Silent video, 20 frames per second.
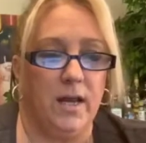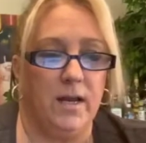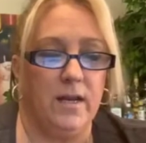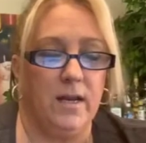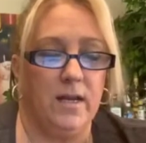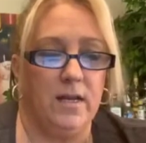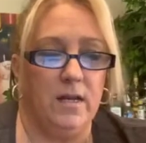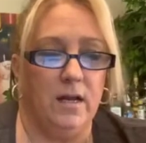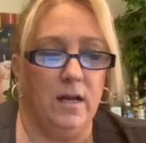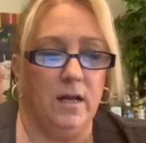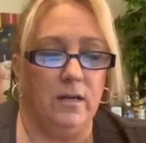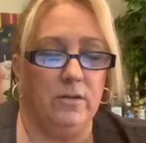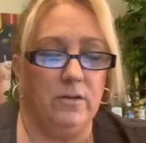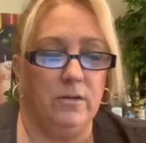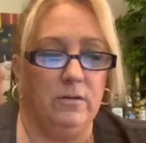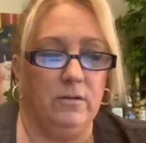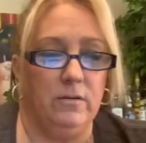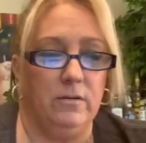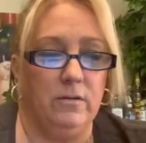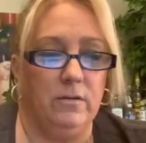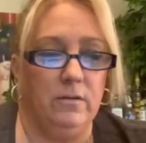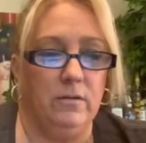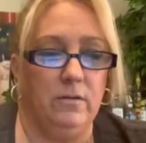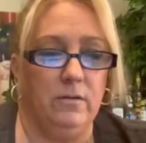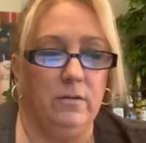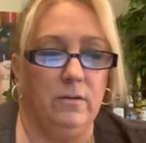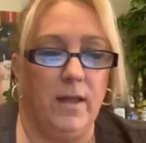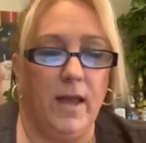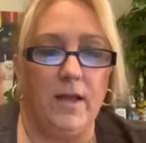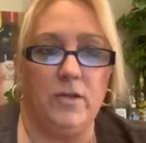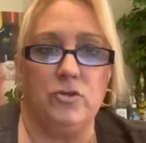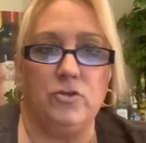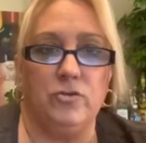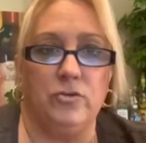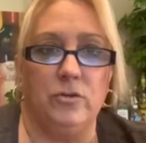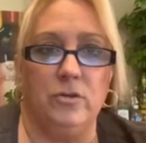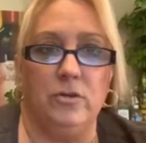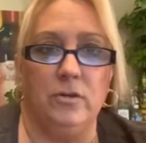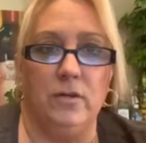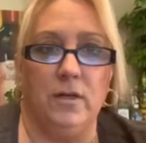got a
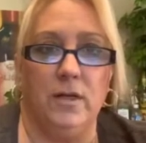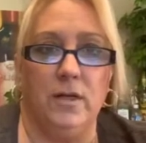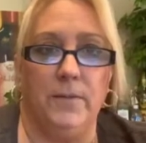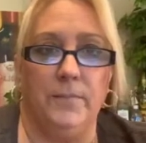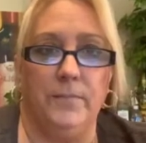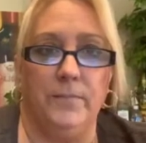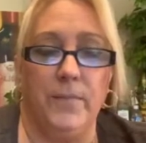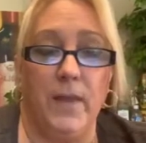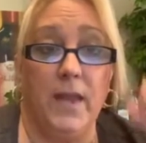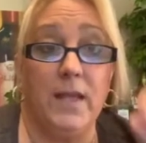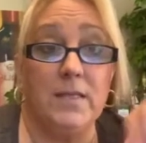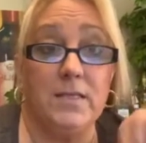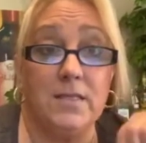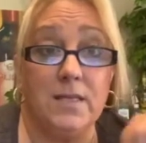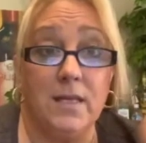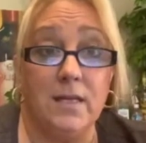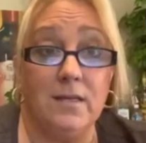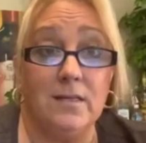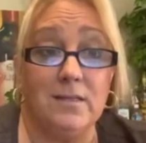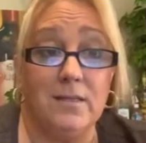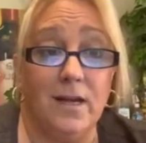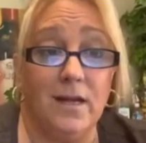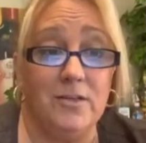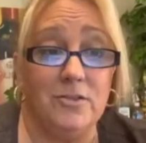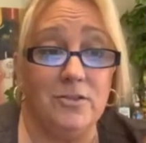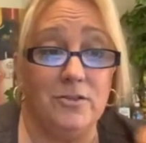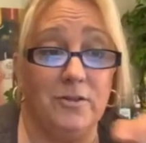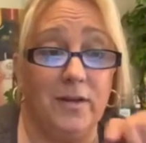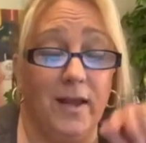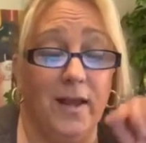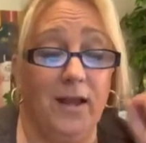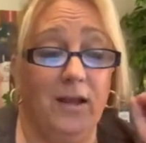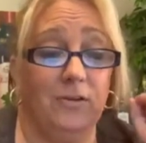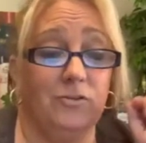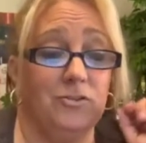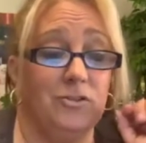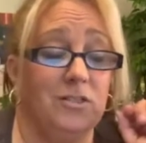natural hand sanitizer now.